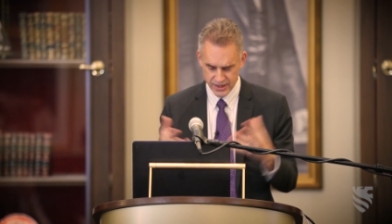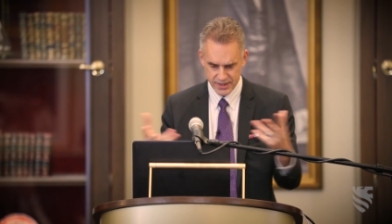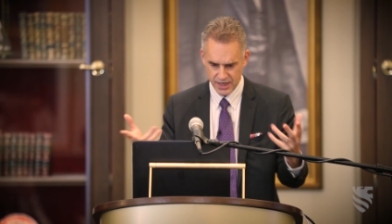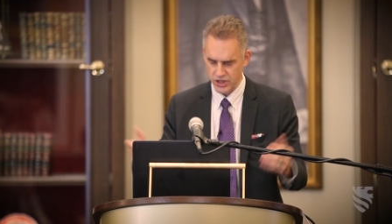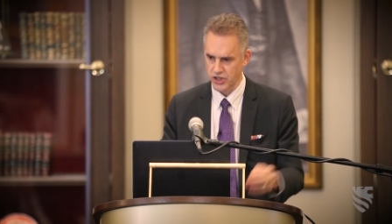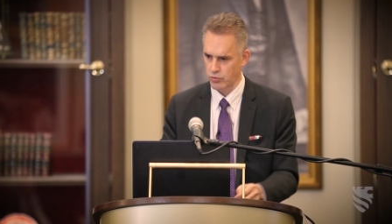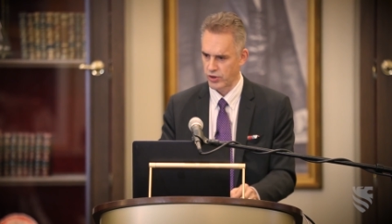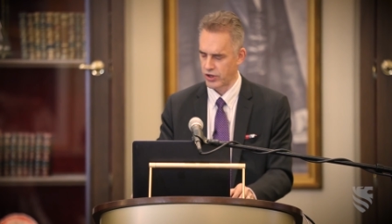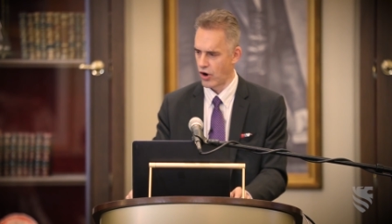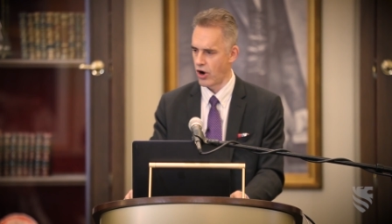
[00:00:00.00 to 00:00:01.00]
discussion
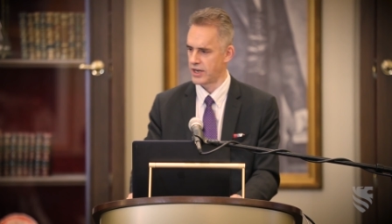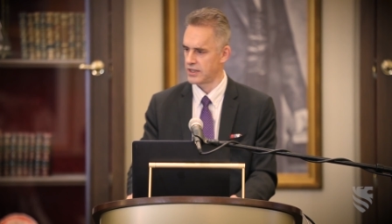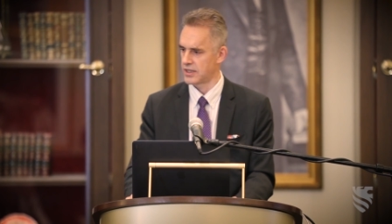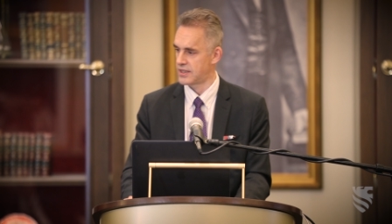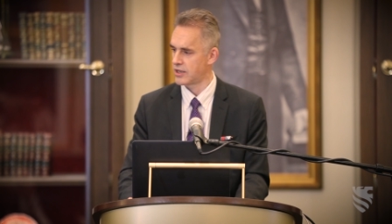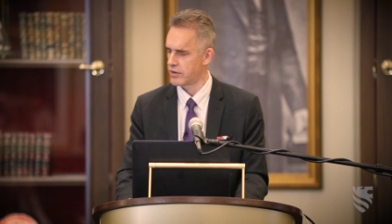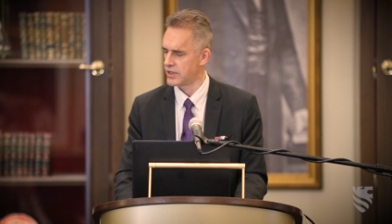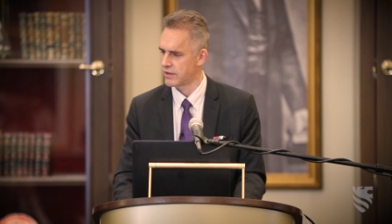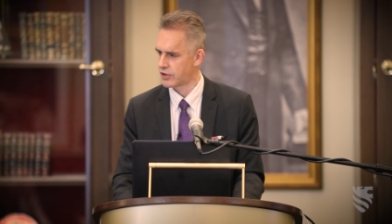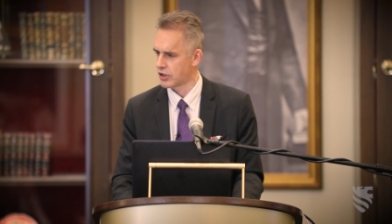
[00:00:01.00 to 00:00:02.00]
with God is a
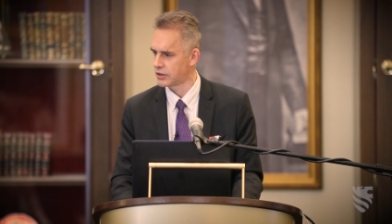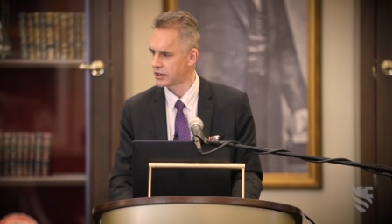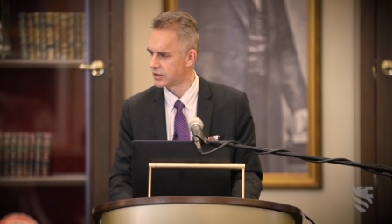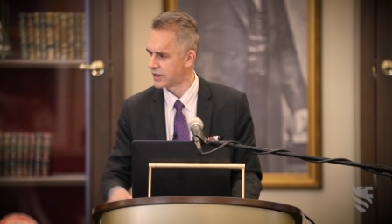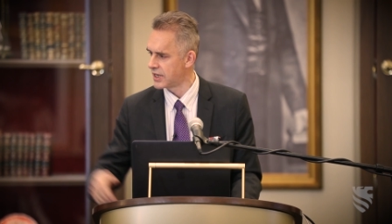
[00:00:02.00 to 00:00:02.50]
series of curses,